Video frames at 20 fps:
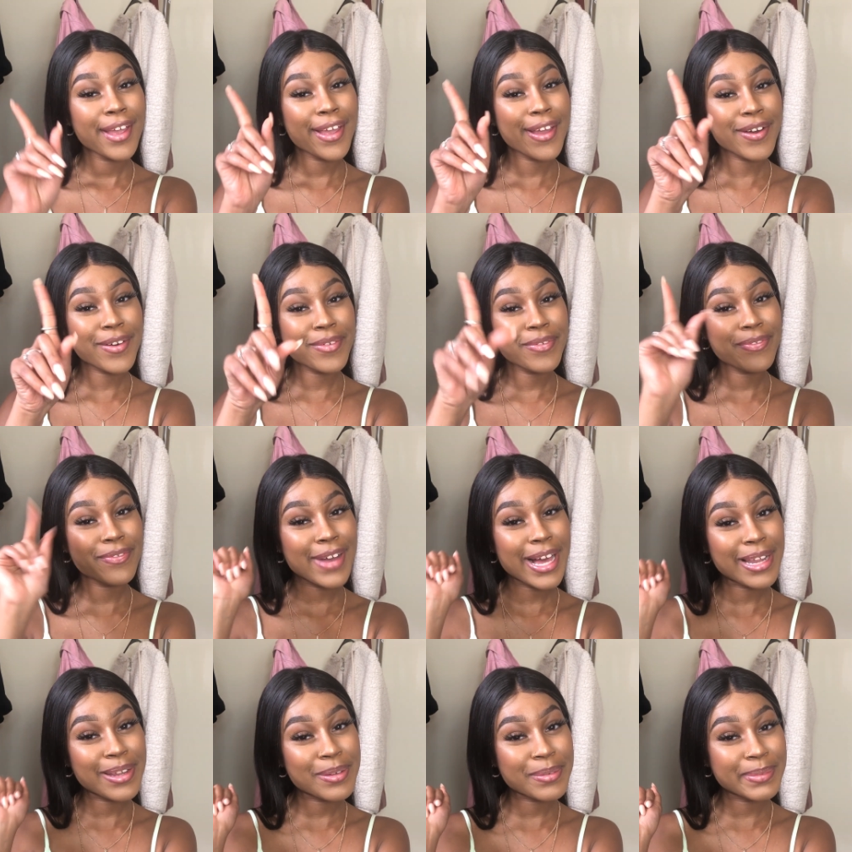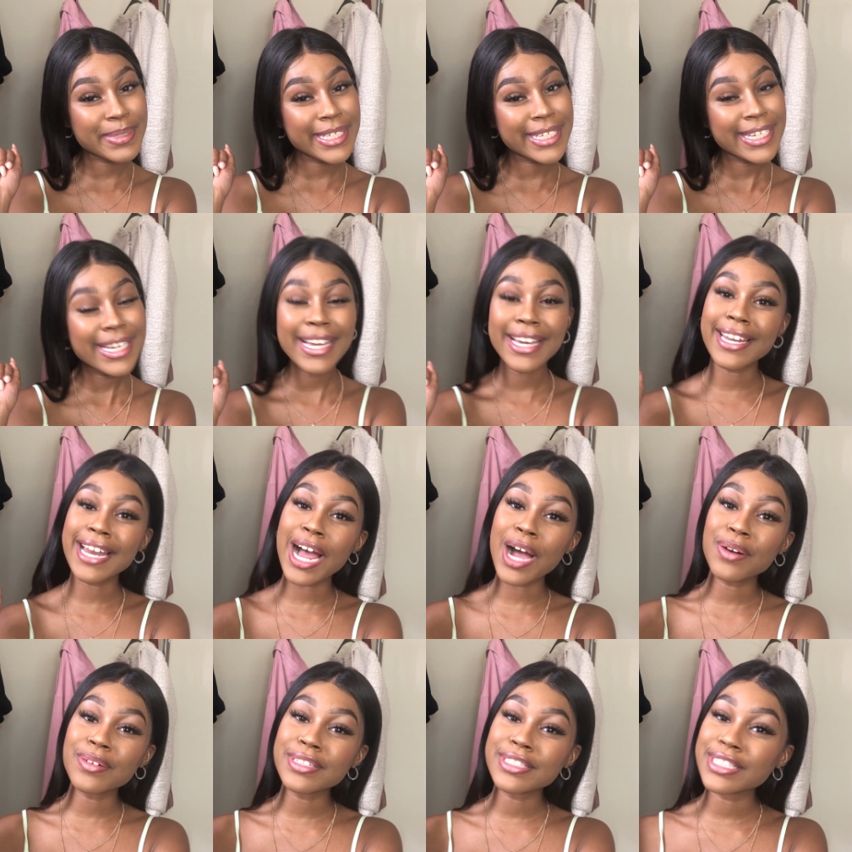Go follow me and
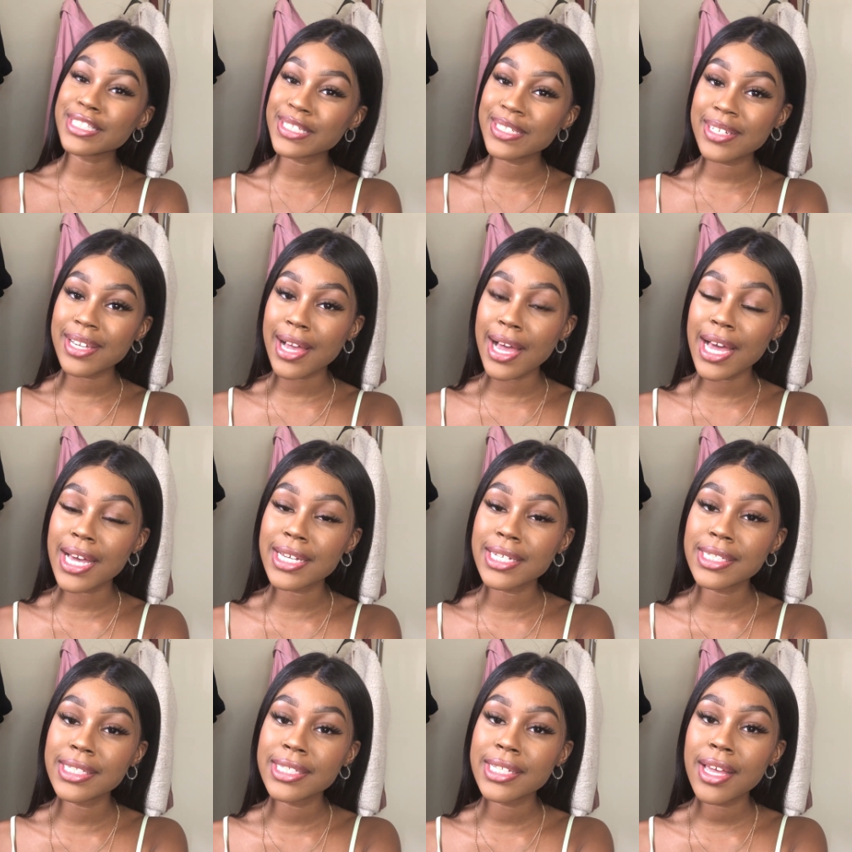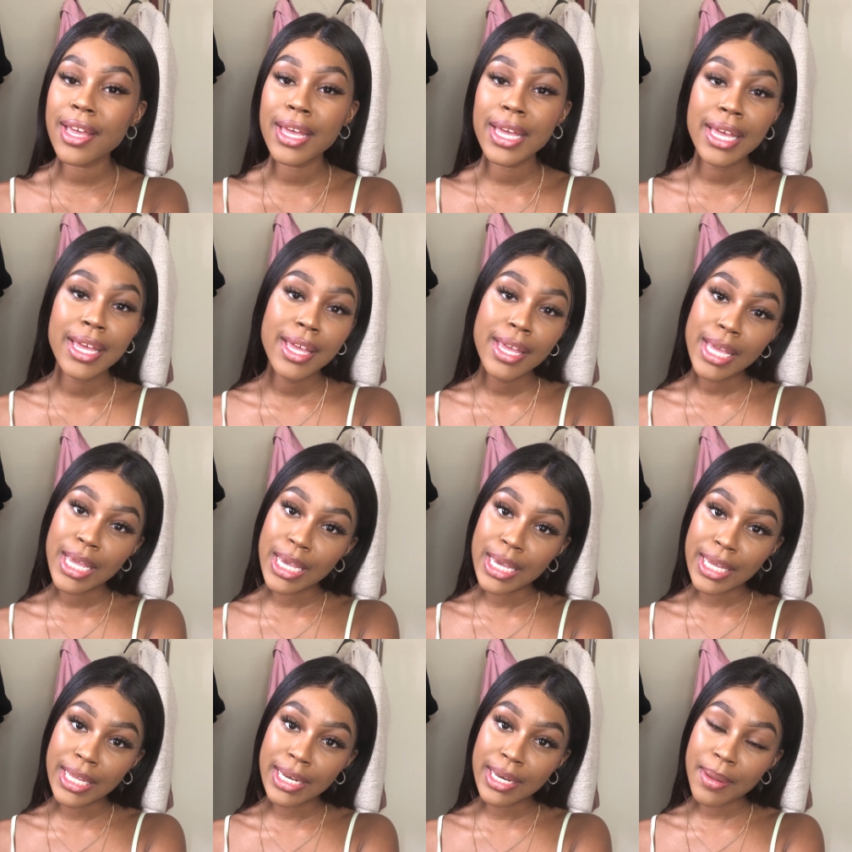I will see you guys
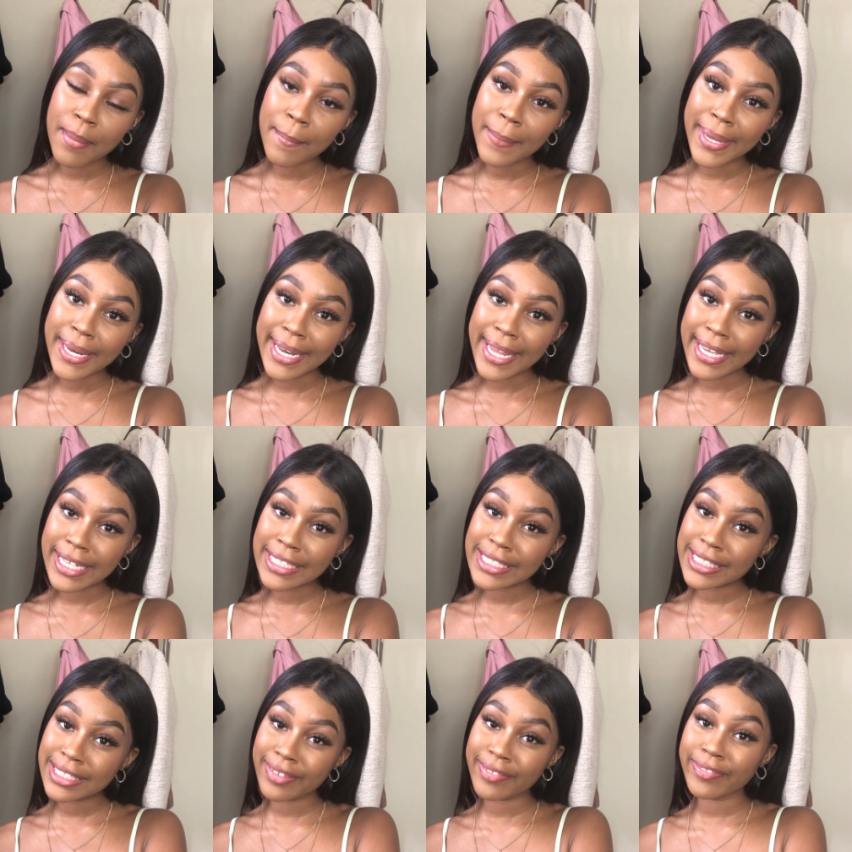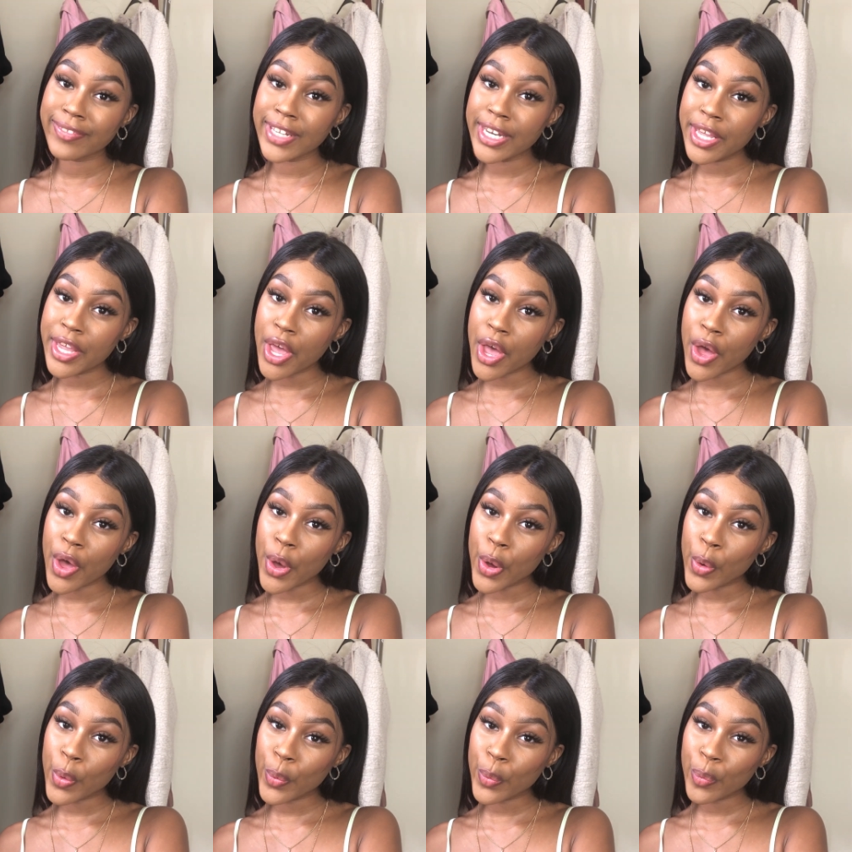in my next
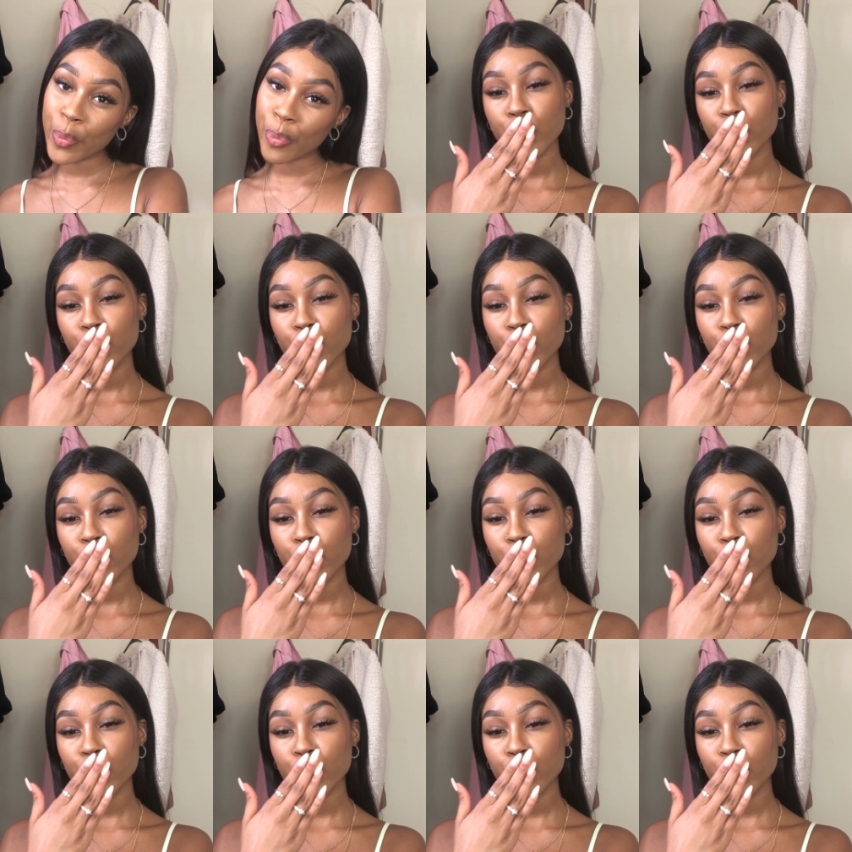video.